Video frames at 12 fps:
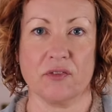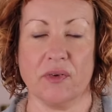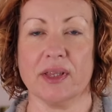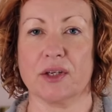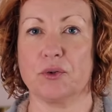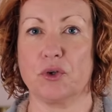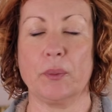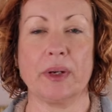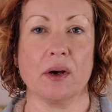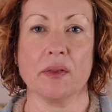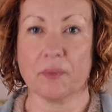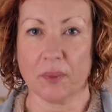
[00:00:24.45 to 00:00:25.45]
you feel like you're
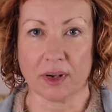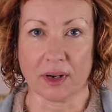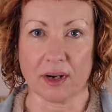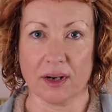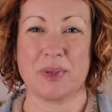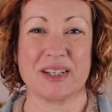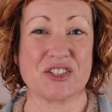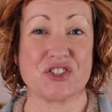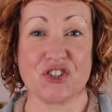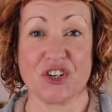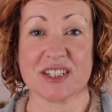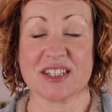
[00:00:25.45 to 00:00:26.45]
doing all the work, but it's
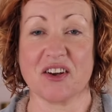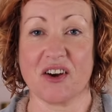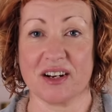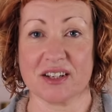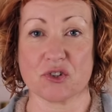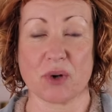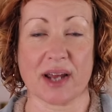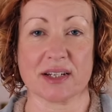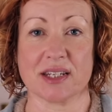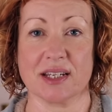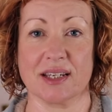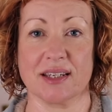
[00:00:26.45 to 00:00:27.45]
just not
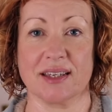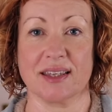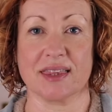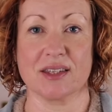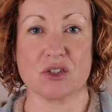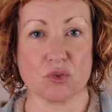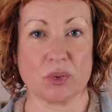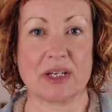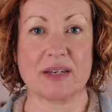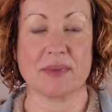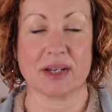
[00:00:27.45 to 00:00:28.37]
attracting the dream